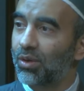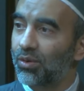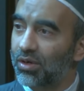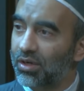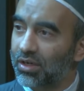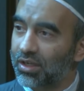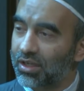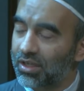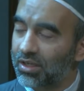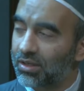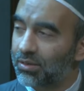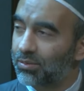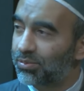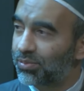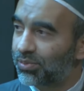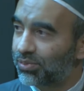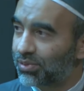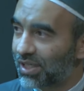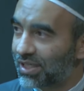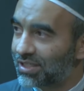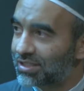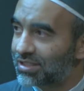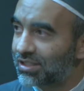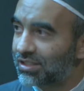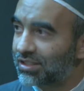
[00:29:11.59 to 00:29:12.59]
were
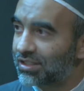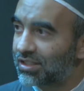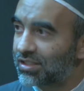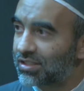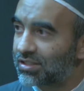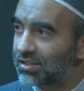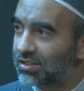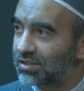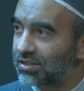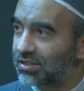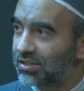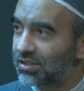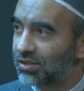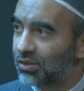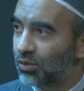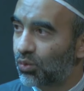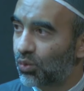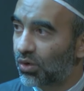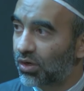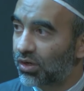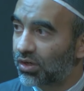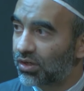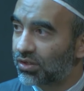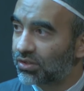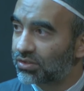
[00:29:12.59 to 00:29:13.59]
placed in this
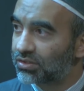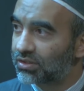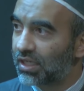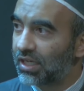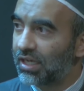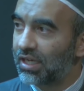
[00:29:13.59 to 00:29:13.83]
world.